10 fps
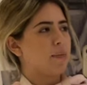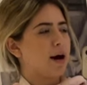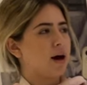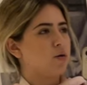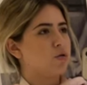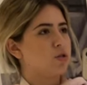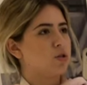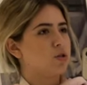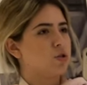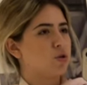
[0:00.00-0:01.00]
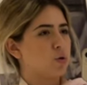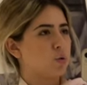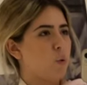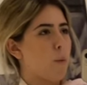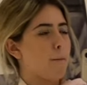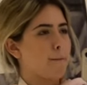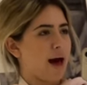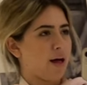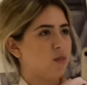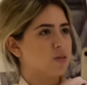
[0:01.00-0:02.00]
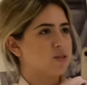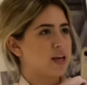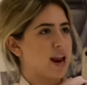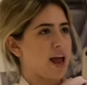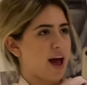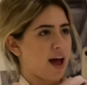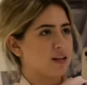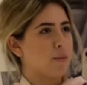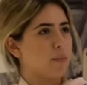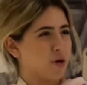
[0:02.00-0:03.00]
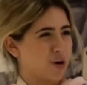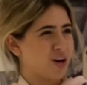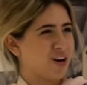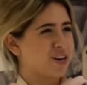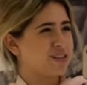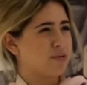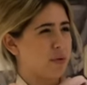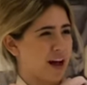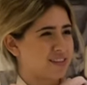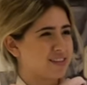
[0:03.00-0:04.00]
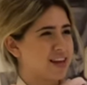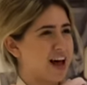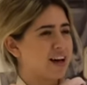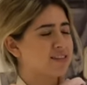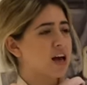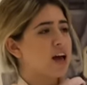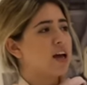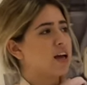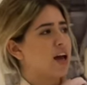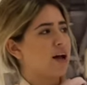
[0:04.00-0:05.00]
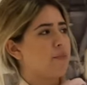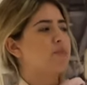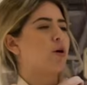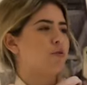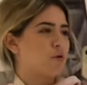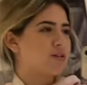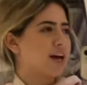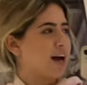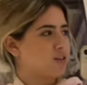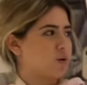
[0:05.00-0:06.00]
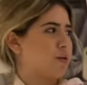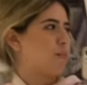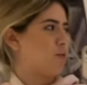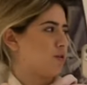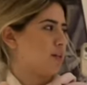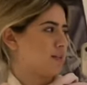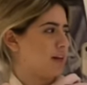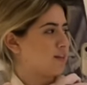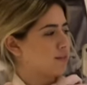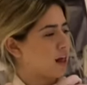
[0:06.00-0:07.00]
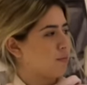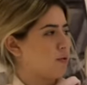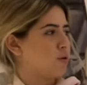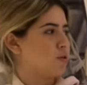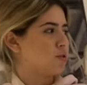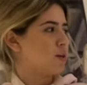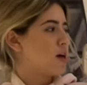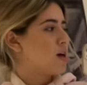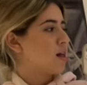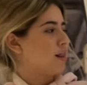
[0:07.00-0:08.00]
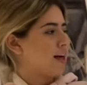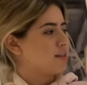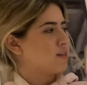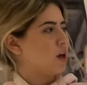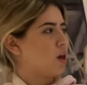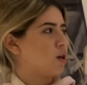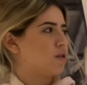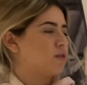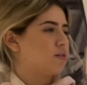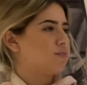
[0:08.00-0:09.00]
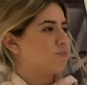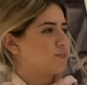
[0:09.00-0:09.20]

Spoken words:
about 2 months, and I had burgers, pastas, and of course I had so many proteins like salmons, lentils,